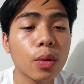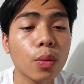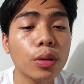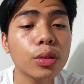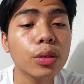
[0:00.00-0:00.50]

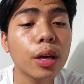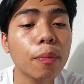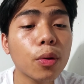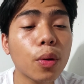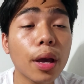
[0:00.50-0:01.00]
we should
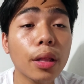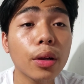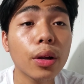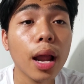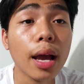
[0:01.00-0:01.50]
keep
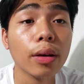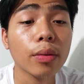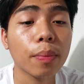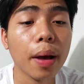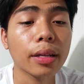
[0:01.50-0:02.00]
together like
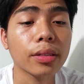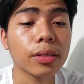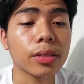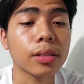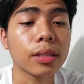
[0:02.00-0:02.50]

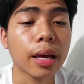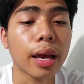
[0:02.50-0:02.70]
companions,